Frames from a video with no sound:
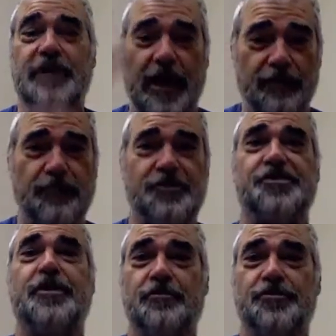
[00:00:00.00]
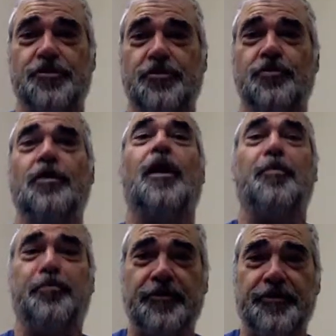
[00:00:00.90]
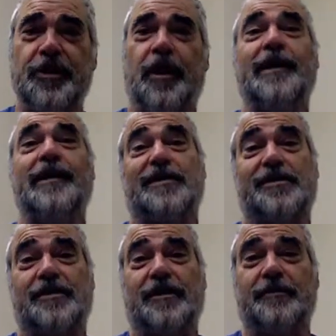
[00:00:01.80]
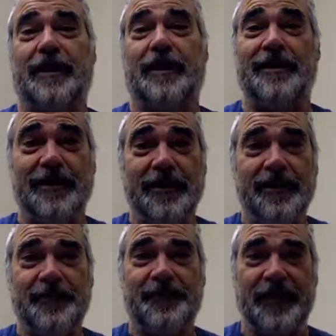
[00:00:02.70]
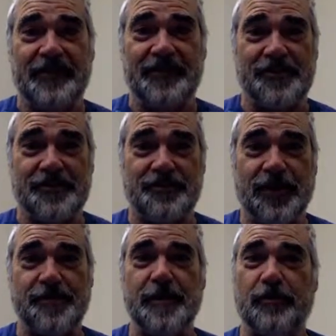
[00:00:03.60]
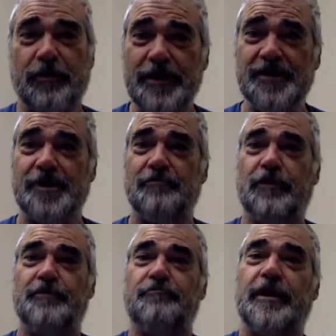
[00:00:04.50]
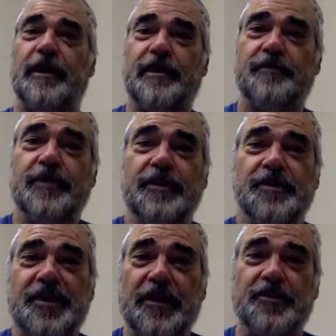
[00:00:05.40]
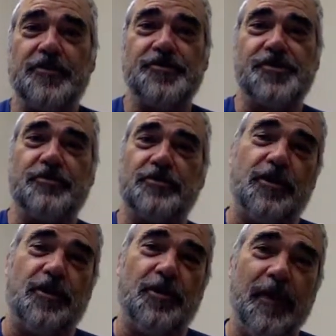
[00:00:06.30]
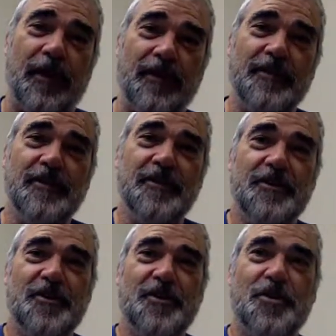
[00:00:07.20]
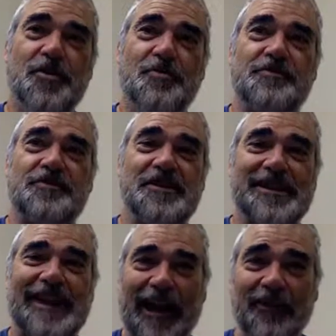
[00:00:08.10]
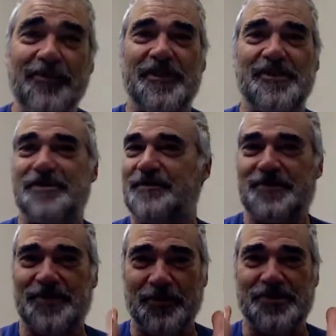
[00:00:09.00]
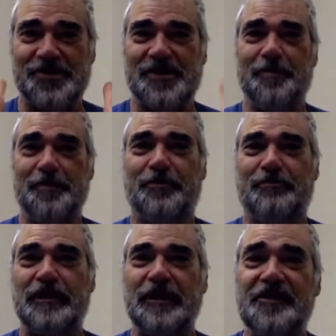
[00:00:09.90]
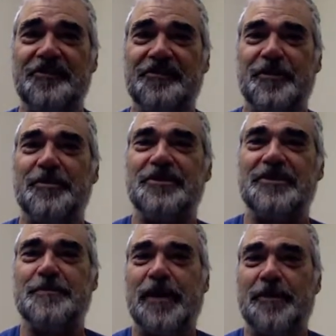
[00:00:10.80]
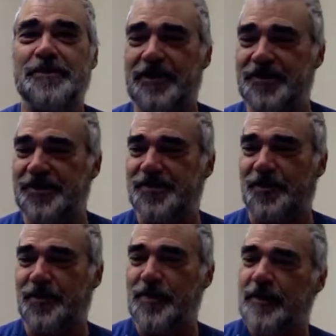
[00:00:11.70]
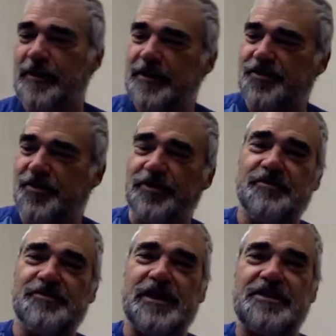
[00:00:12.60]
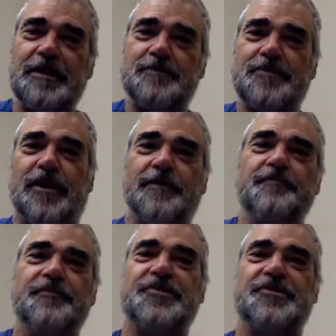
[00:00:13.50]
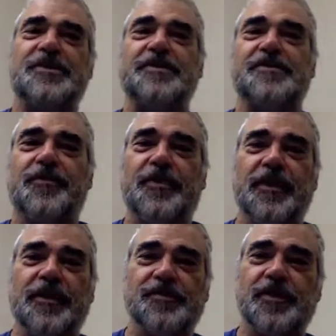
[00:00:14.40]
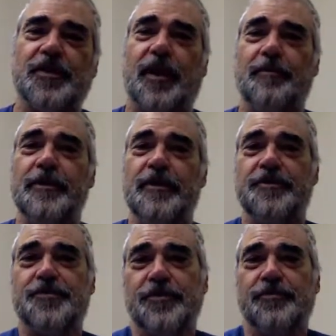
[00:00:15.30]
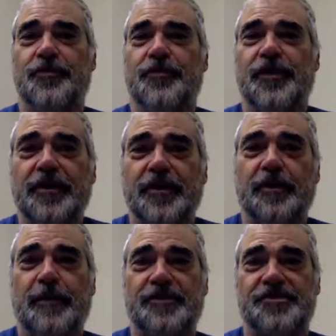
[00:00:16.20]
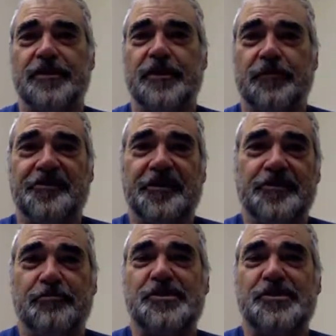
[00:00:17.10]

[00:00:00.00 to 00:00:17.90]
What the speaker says: Down went CO2, up went the ice. And it just drives me crazy when we have senators in Oklahoma who discount this so simple relationship that deep time tells us. So certainly there's that deep time sense of things that got me into thinking about sea level change.